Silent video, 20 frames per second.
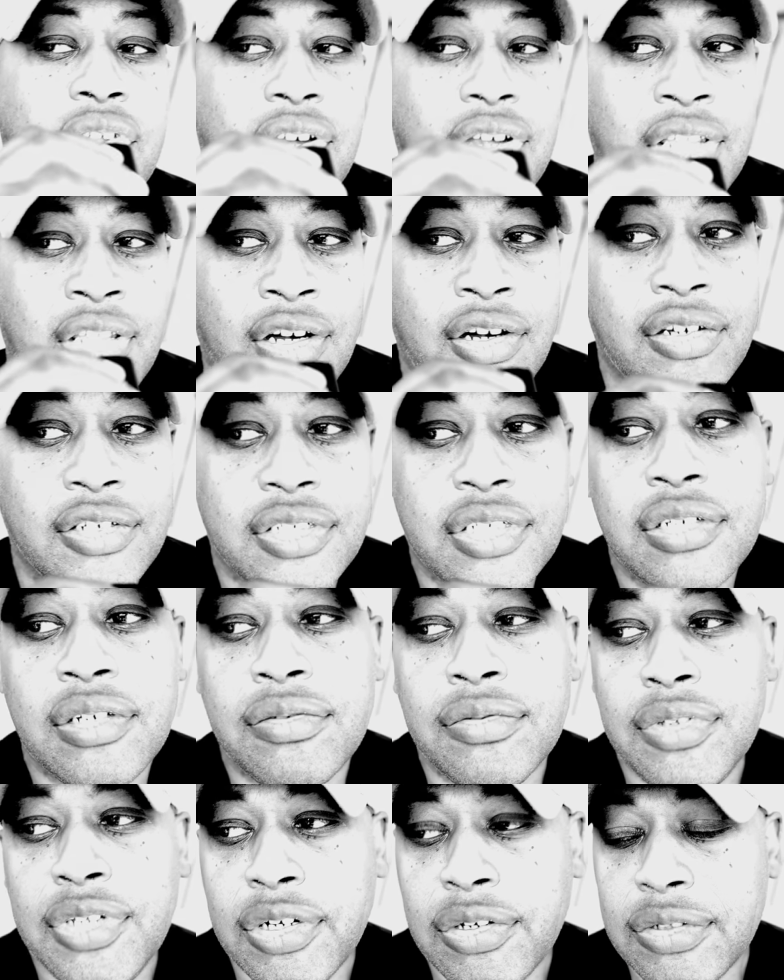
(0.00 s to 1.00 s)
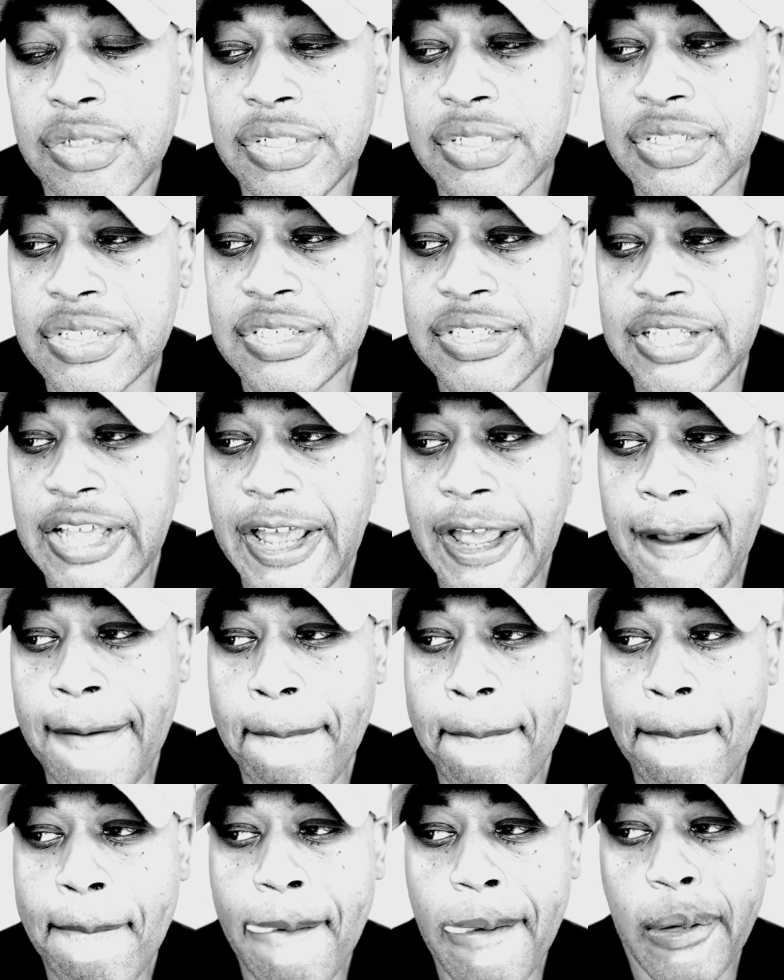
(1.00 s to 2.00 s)
And also noticed
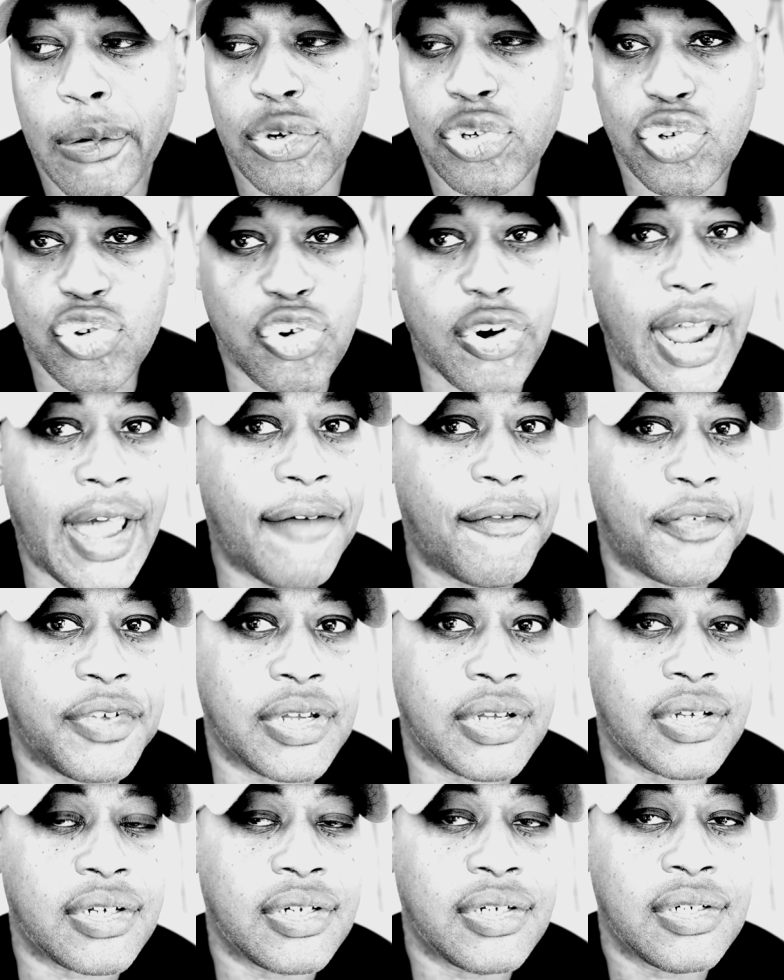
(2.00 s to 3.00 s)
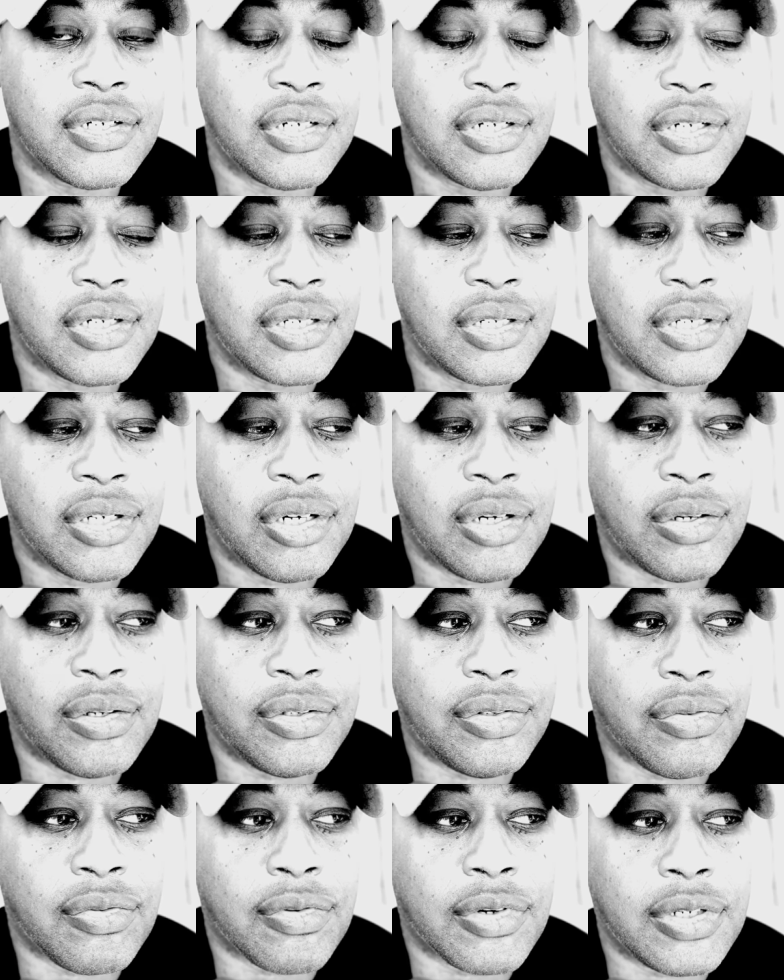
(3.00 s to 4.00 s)
that traffic
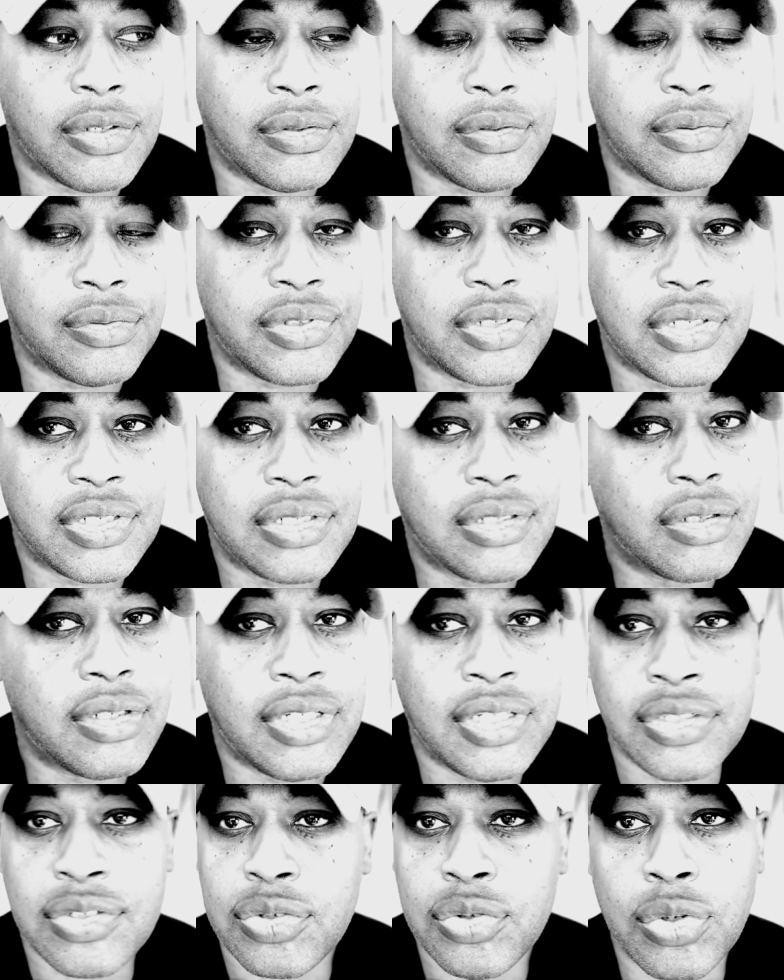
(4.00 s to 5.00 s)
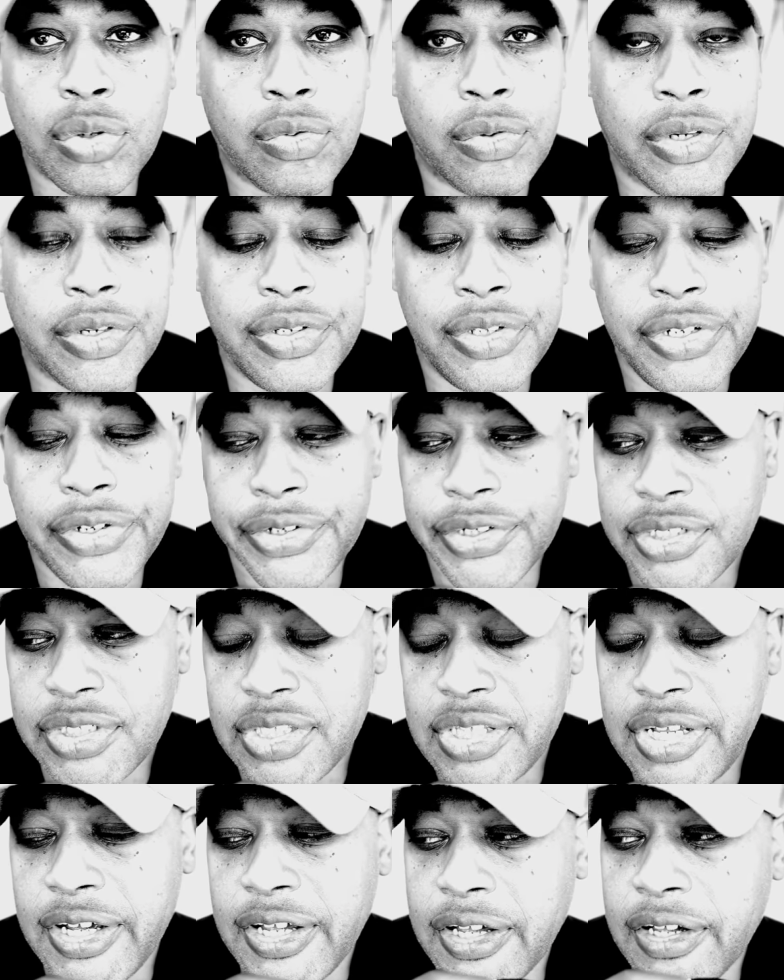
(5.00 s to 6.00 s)
on the roads is nowhere near
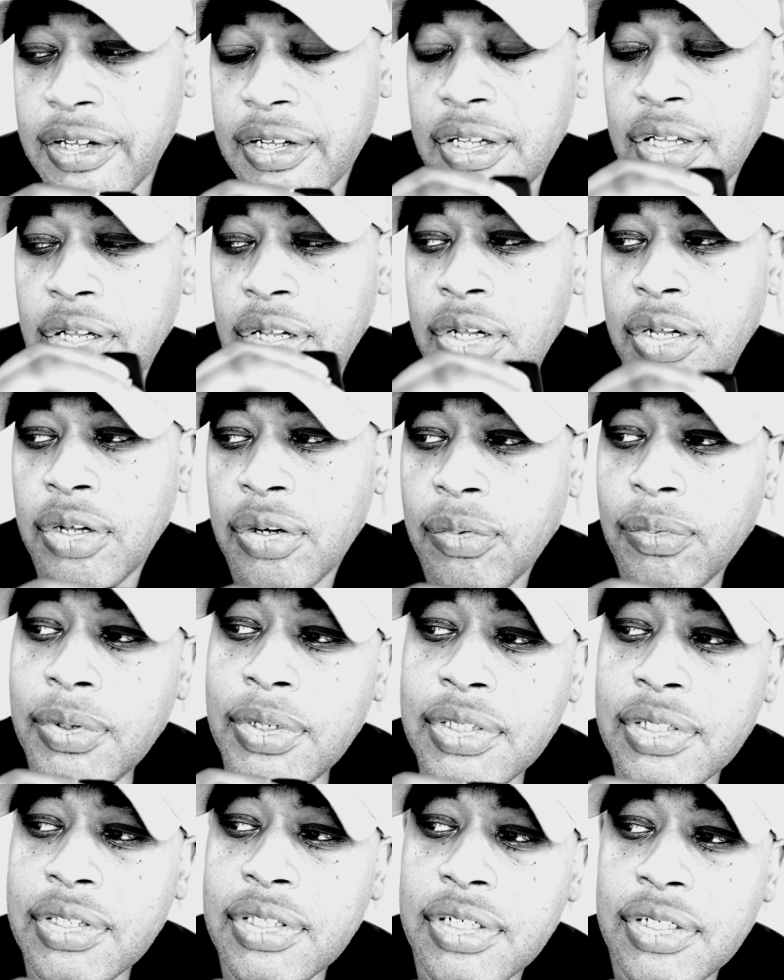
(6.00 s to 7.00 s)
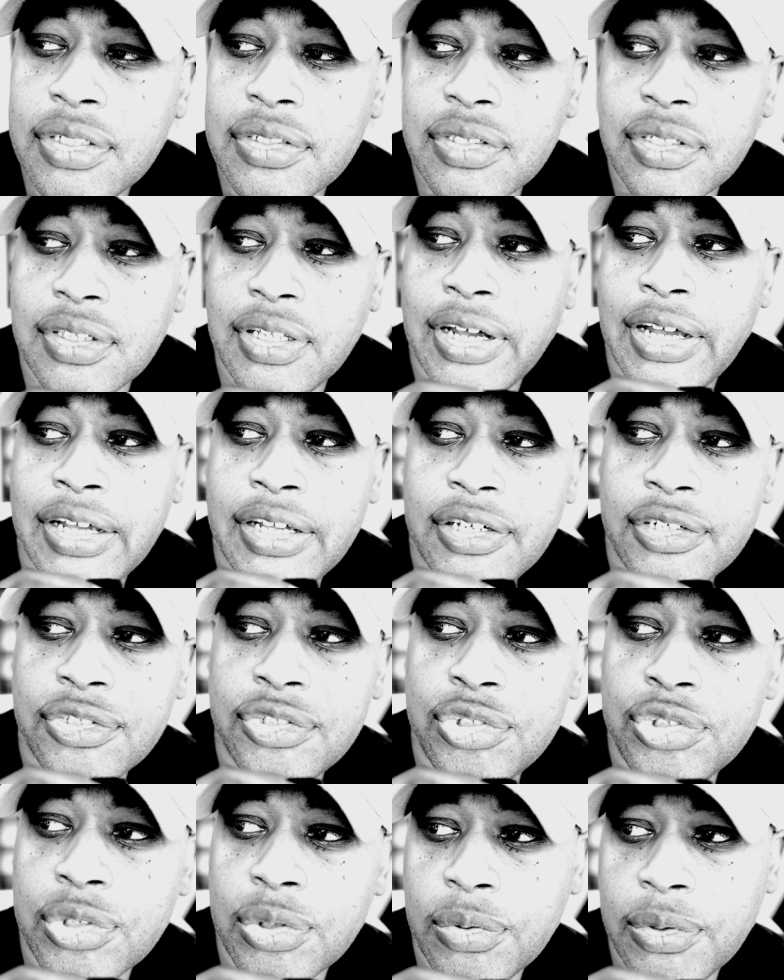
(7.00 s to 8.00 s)
as thick. One of the things that I
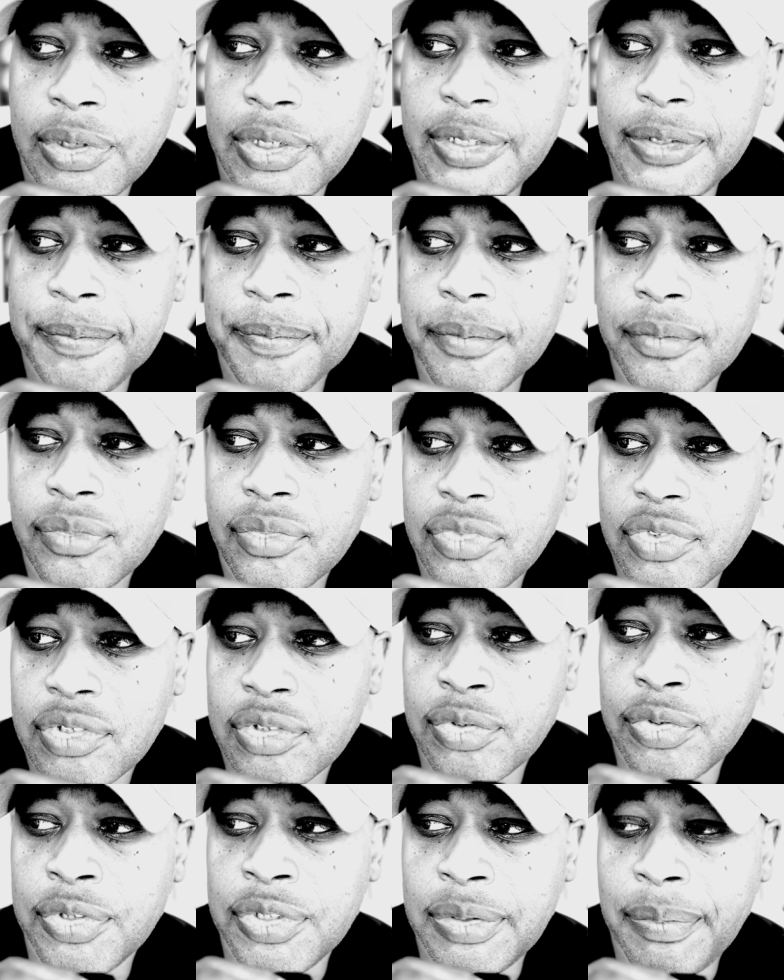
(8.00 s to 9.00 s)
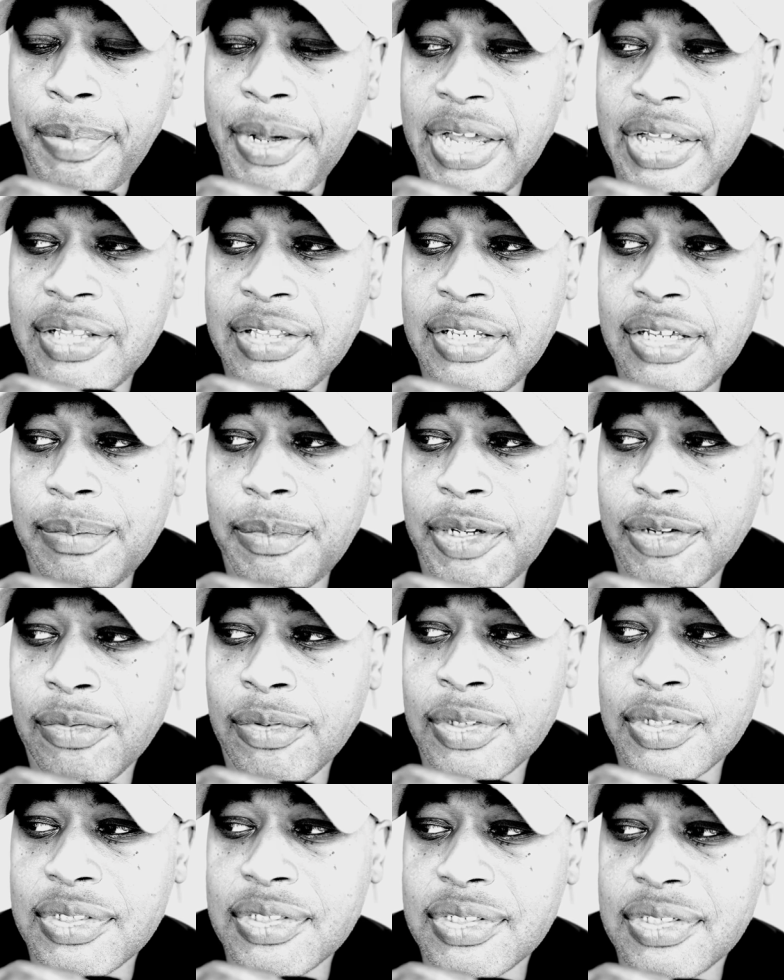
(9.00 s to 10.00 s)
enjoyed during the pandemic
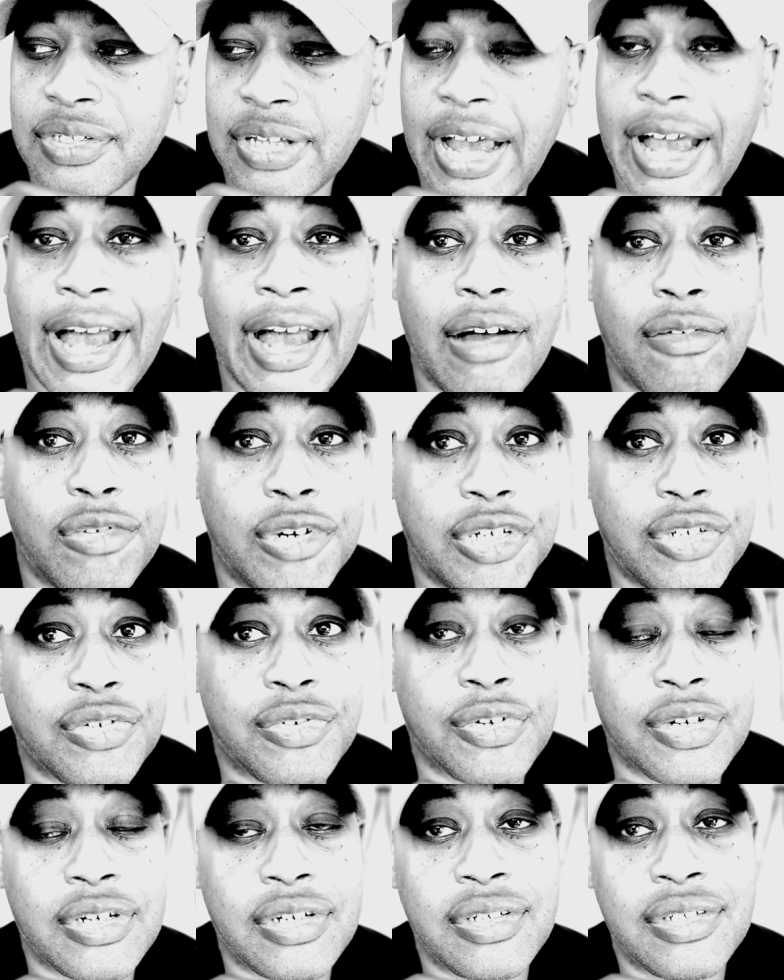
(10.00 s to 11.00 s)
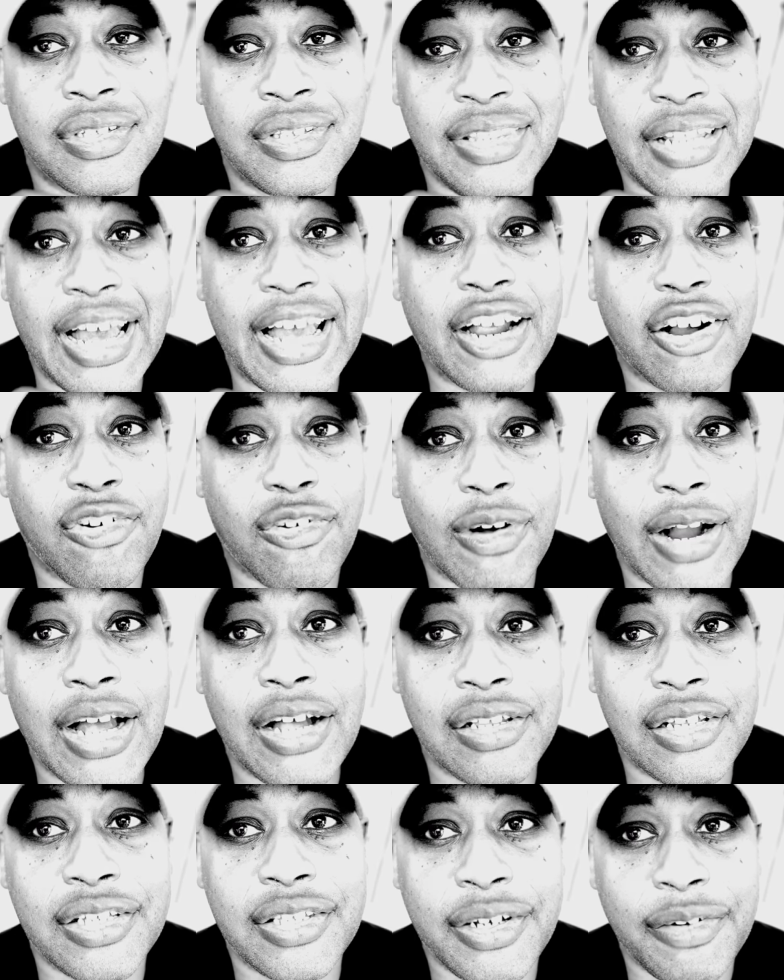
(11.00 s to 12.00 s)
was the highways were not
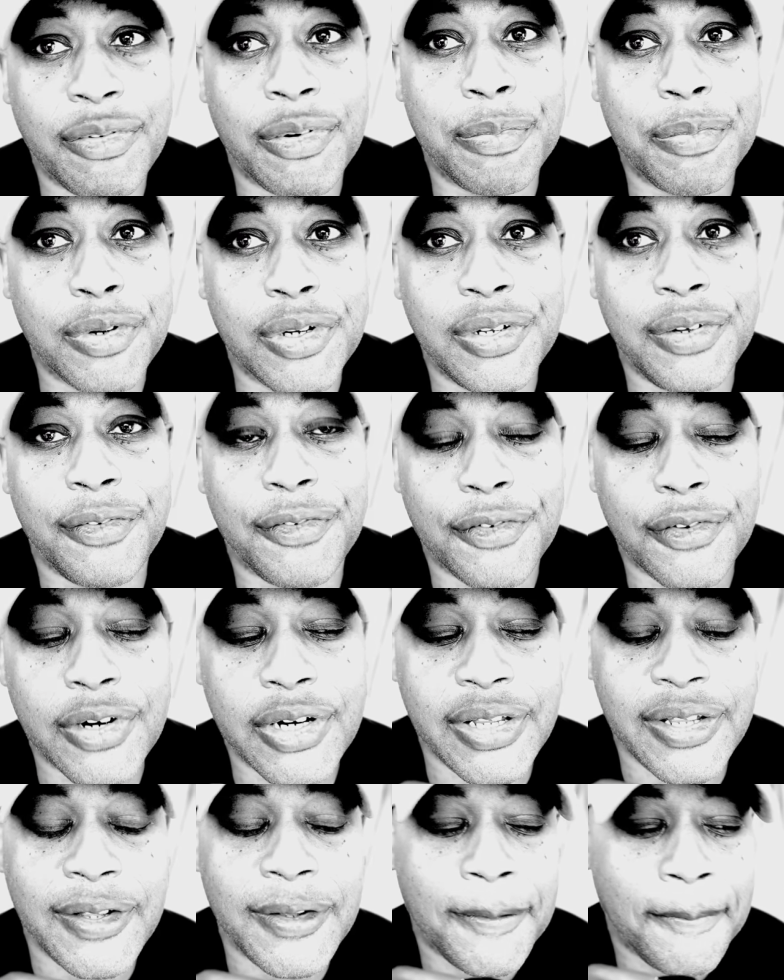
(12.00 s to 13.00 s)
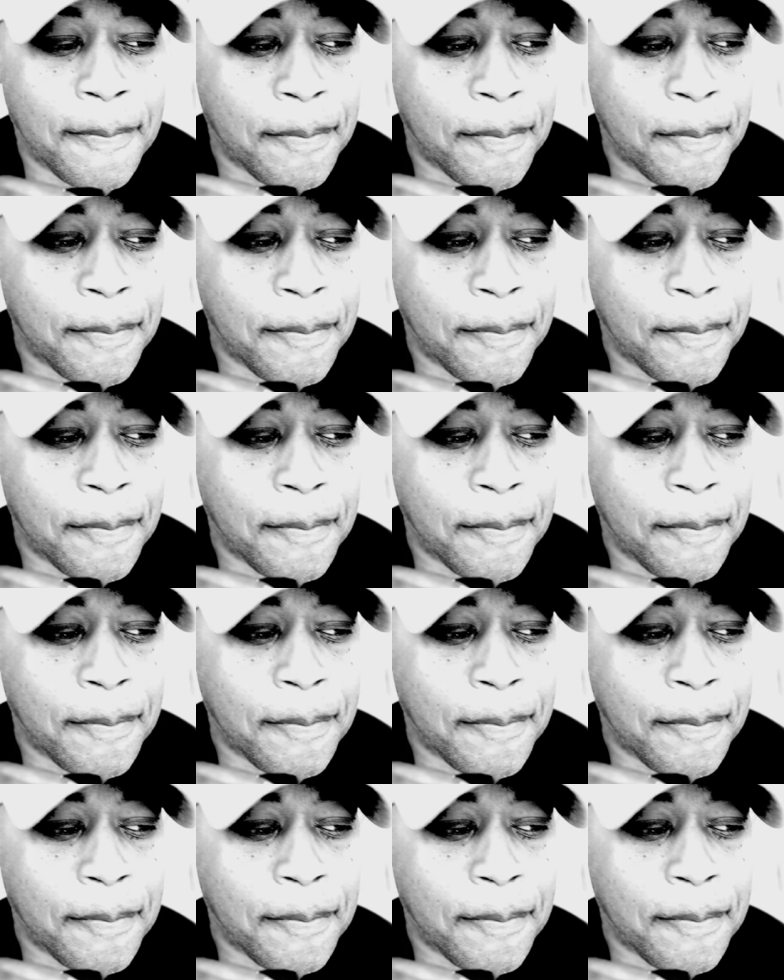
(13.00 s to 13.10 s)
crowded, they were pretty free.